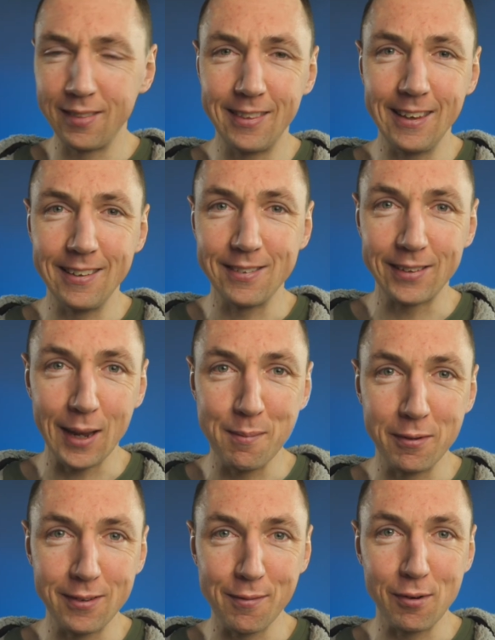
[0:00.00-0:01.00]
these
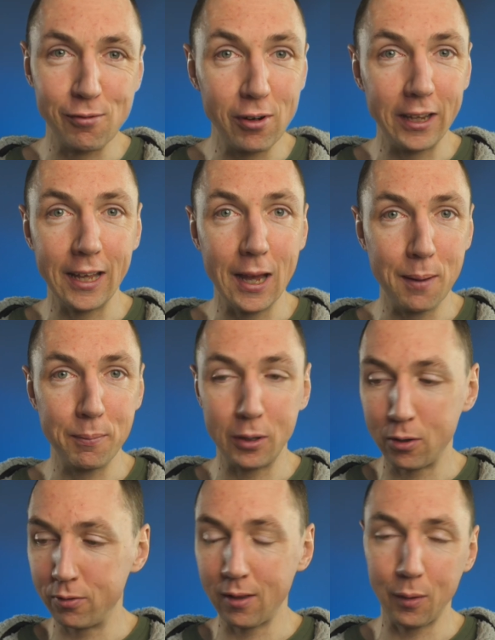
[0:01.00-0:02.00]
cameras ever running out
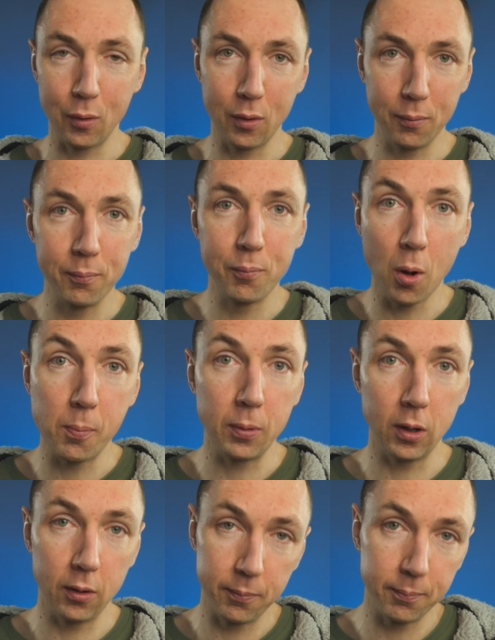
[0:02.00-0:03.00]
because they were
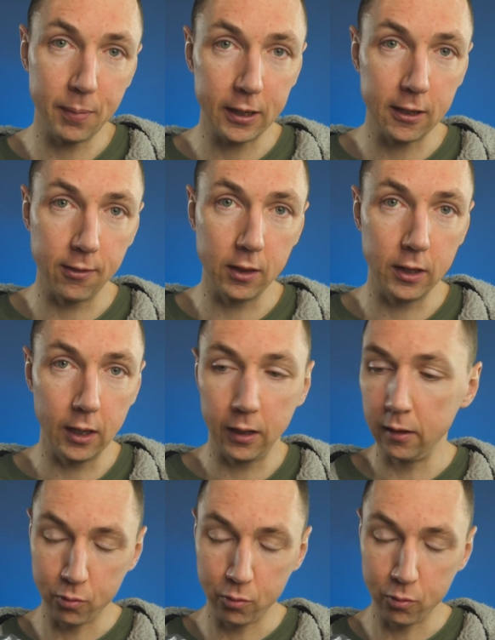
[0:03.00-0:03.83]
popular back in the day.